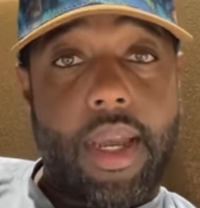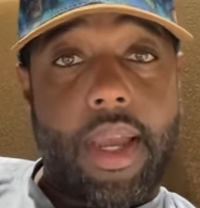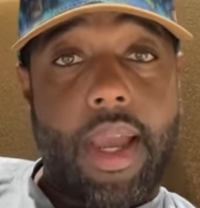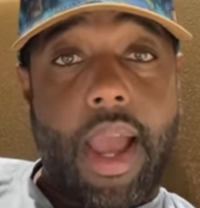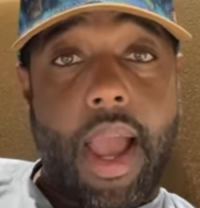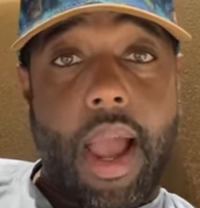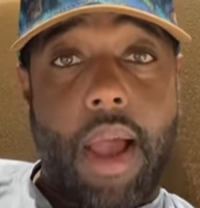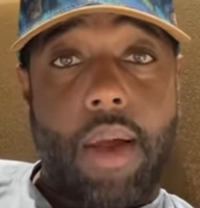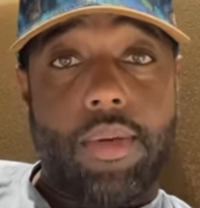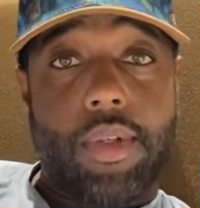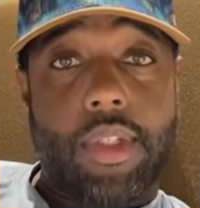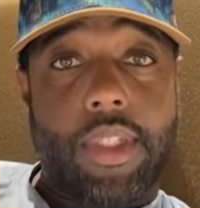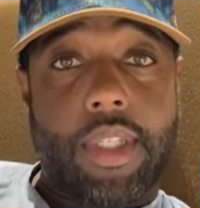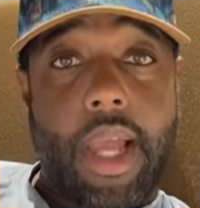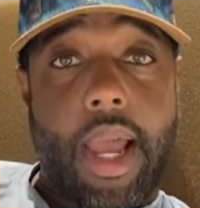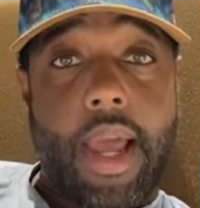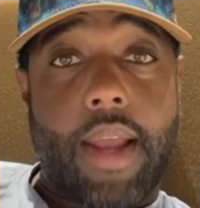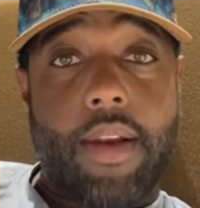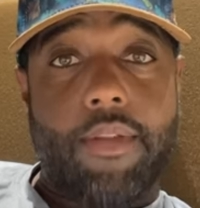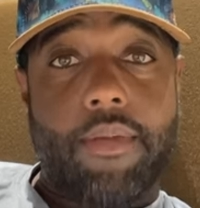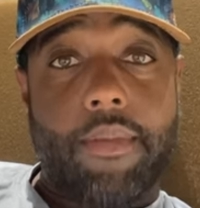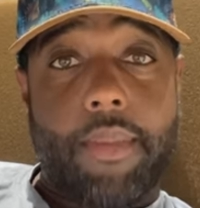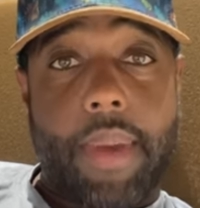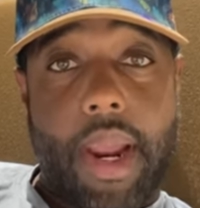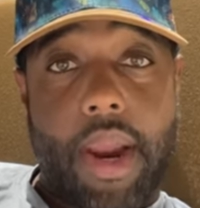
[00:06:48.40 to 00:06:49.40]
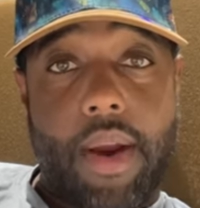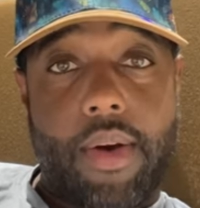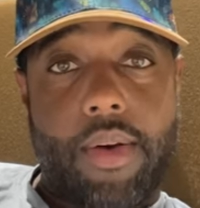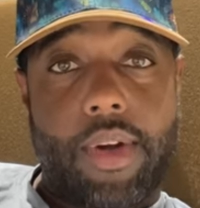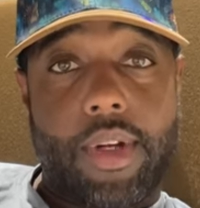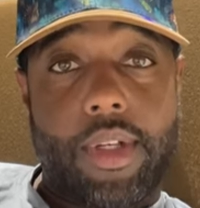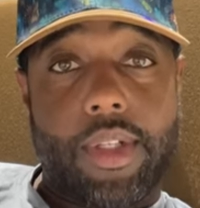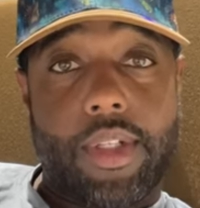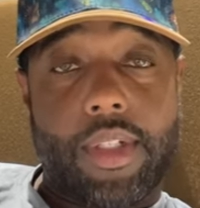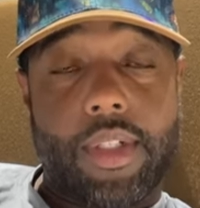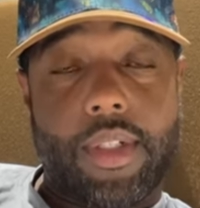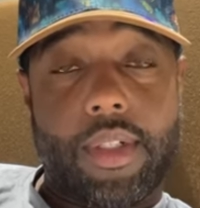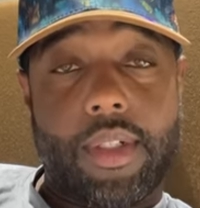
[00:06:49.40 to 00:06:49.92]
outside of
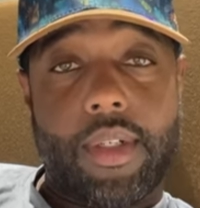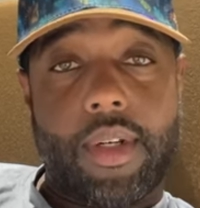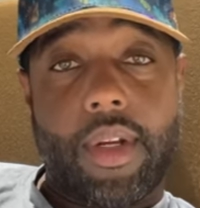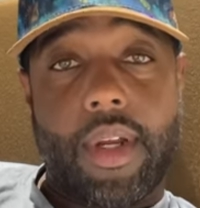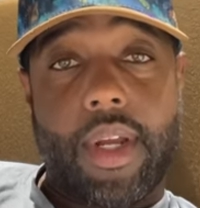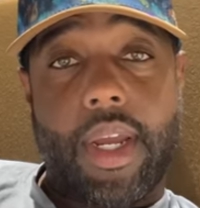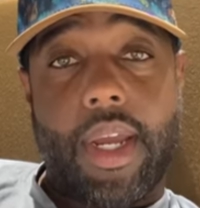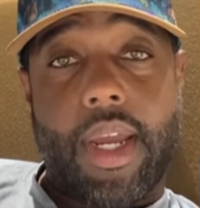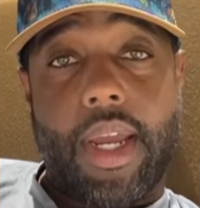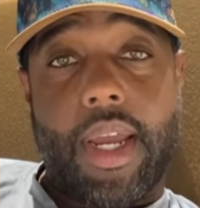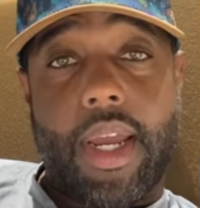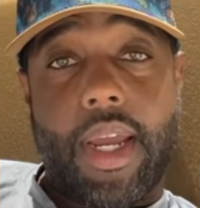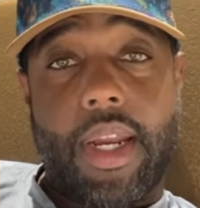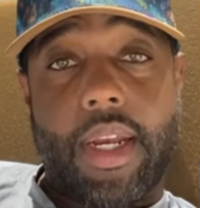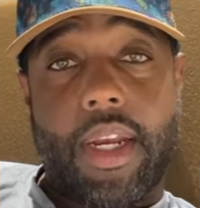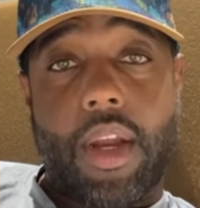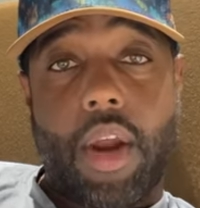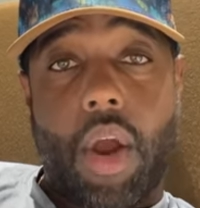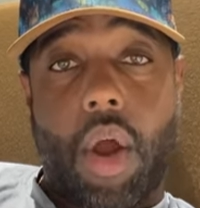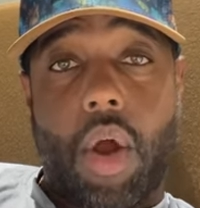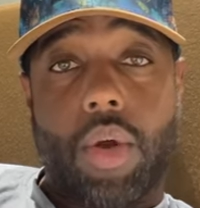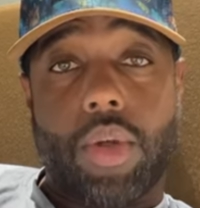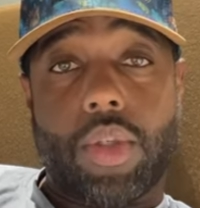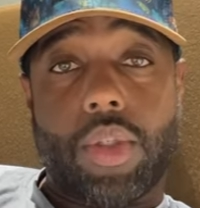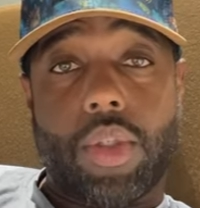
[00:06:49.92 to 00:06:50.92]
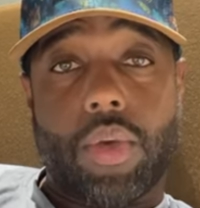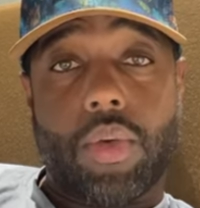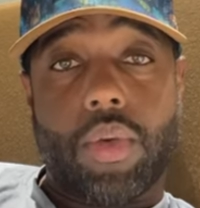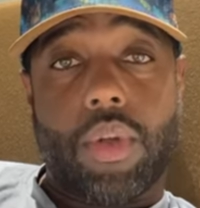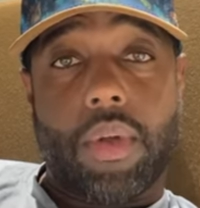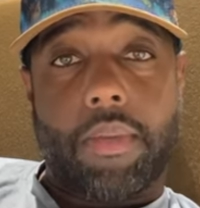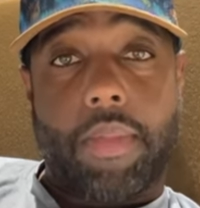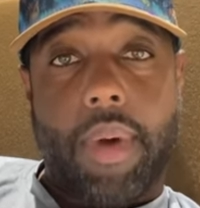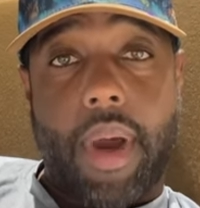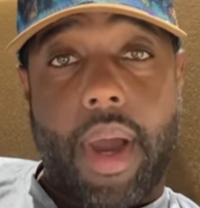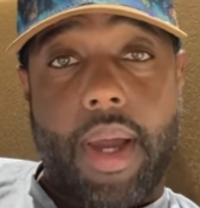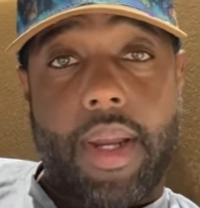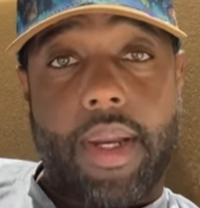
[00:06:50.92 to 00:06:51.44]
marriage. And then also the
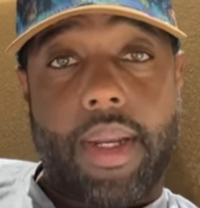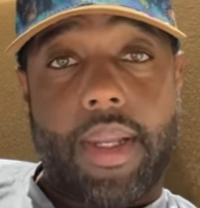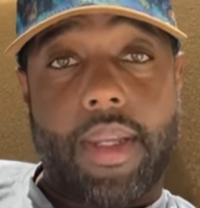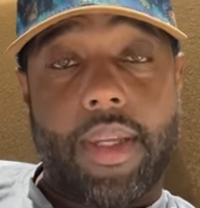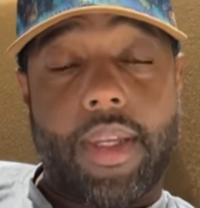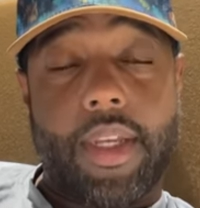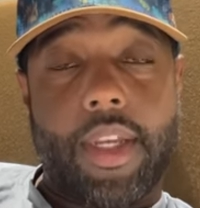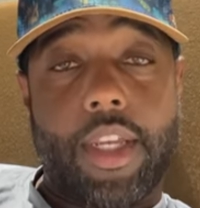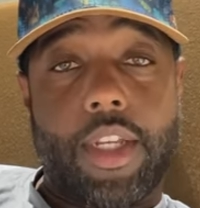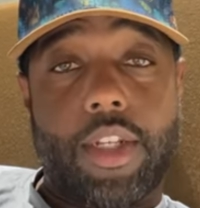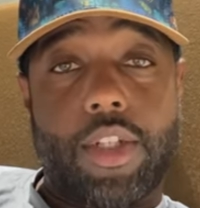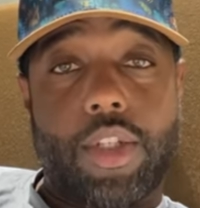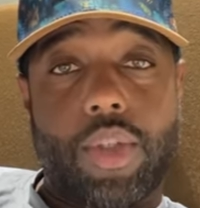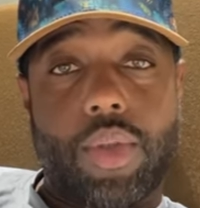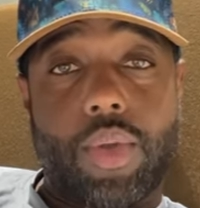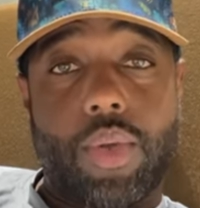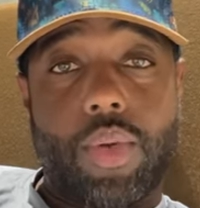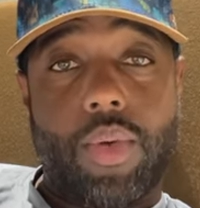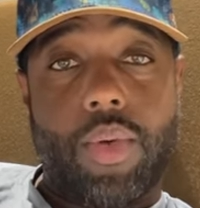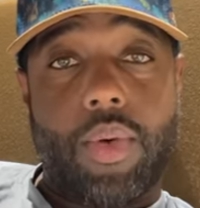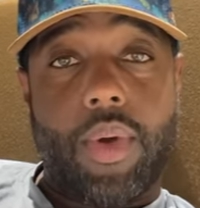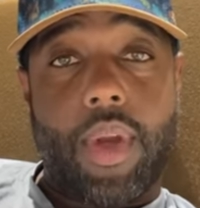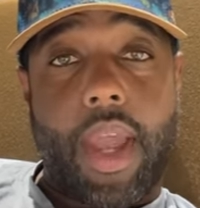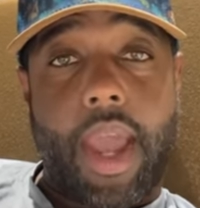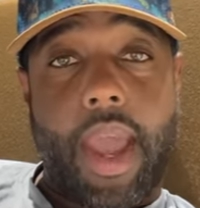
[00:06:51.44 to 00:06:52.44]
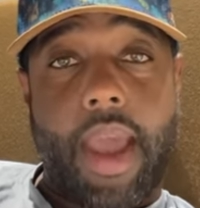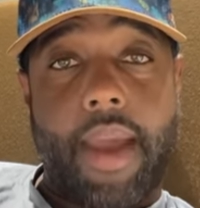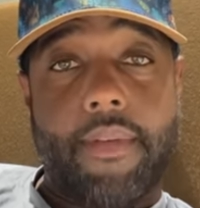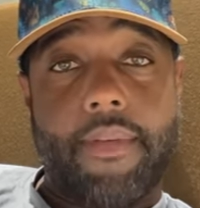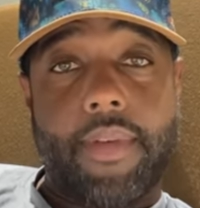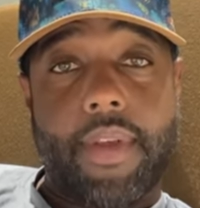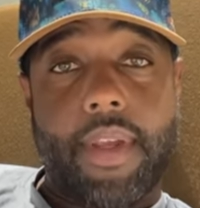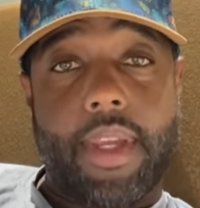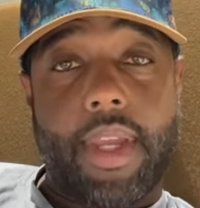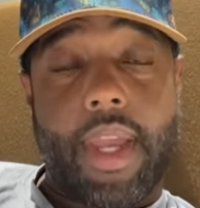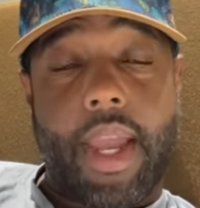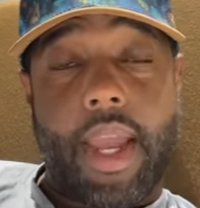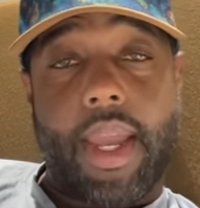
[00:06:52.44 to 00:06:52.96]
body is you
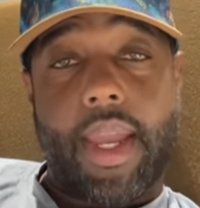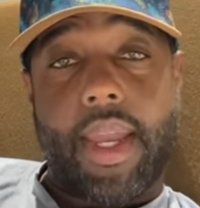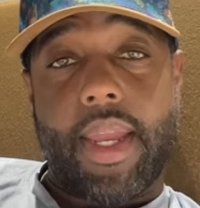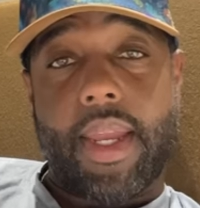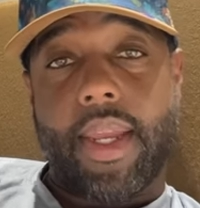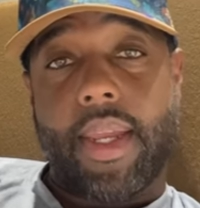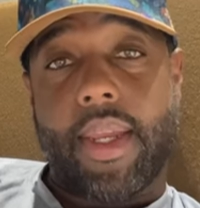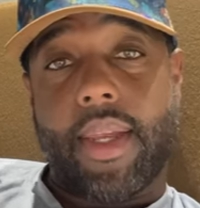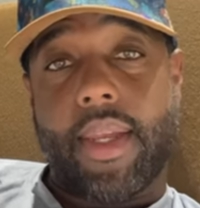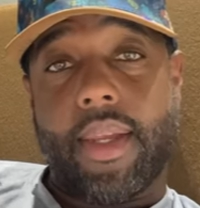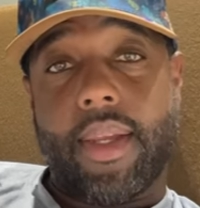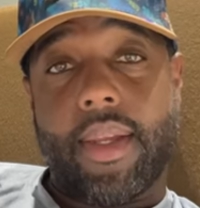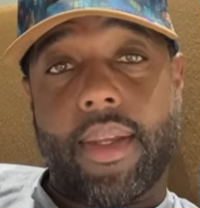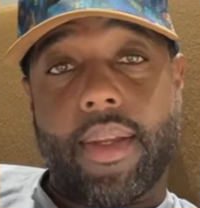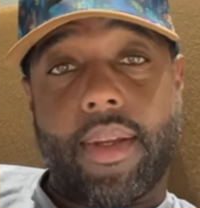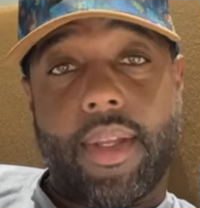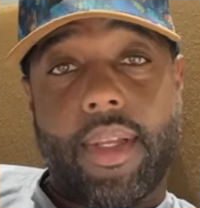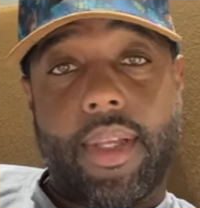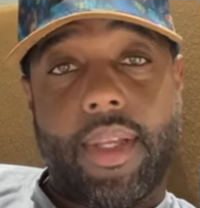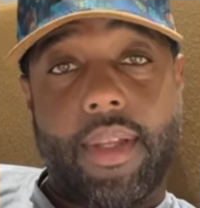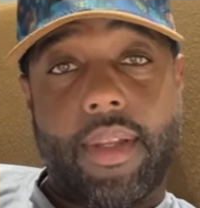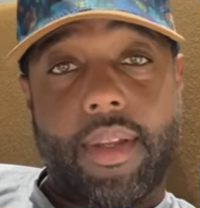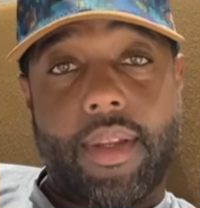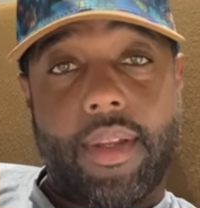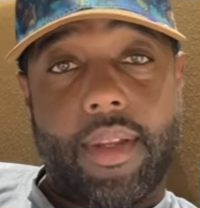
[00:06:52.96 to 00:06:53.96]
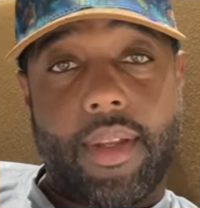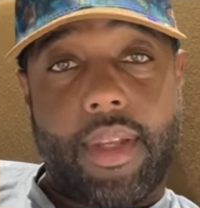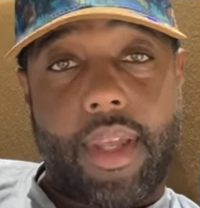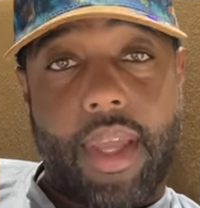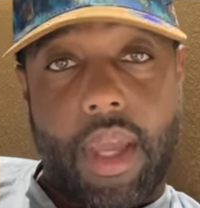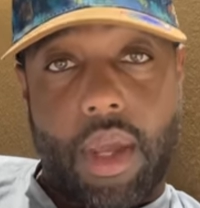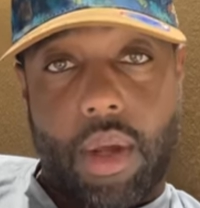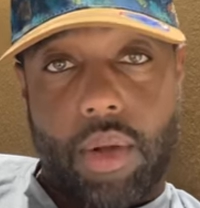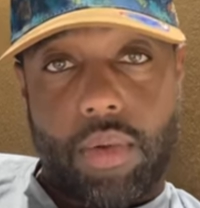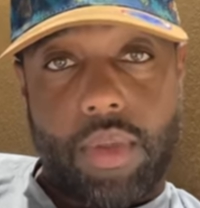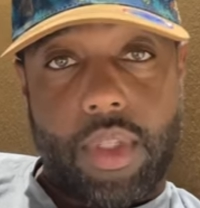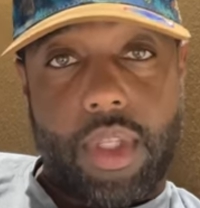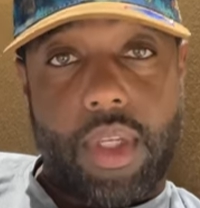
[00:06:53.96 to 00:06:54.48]
having a
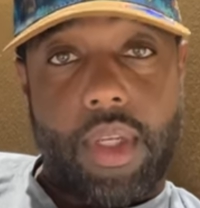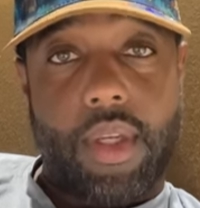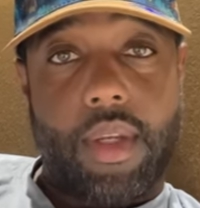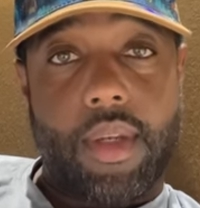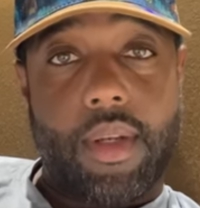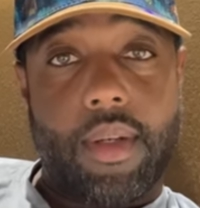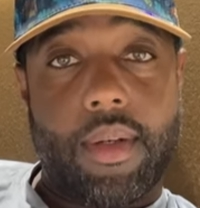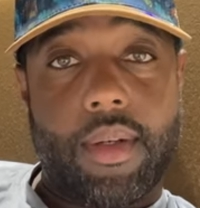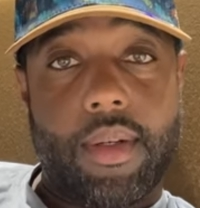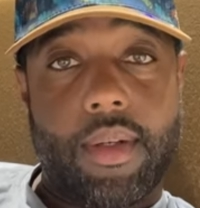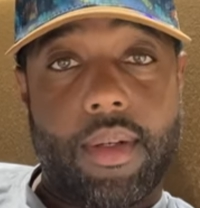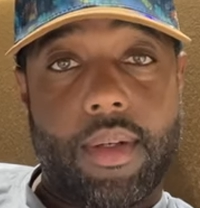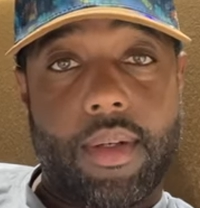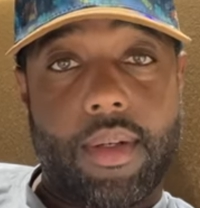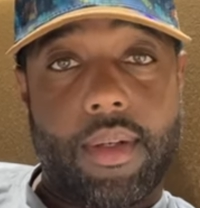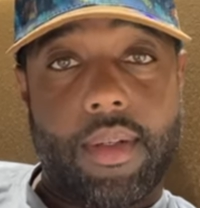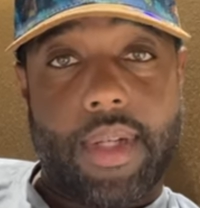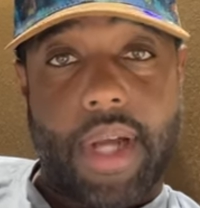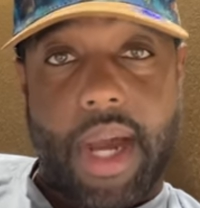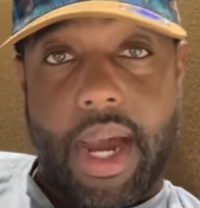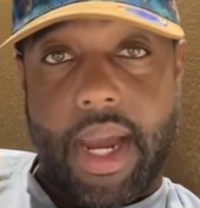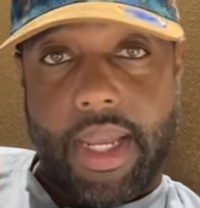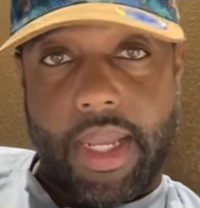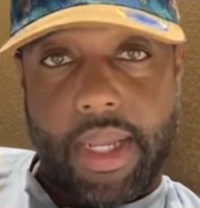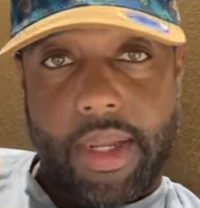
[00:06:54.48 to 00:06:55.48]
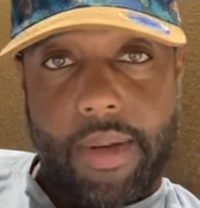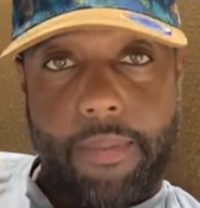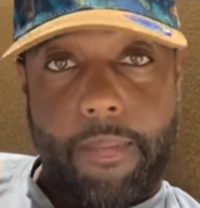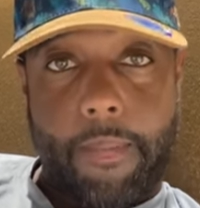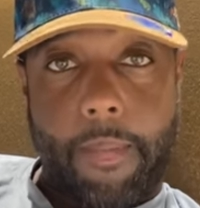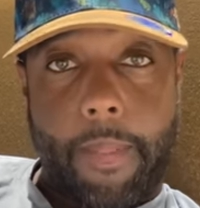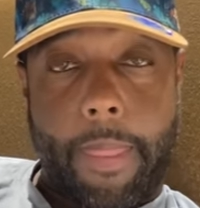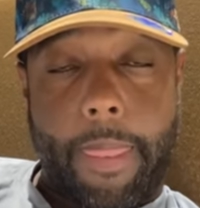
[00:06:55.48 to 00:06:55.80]
healthy diet,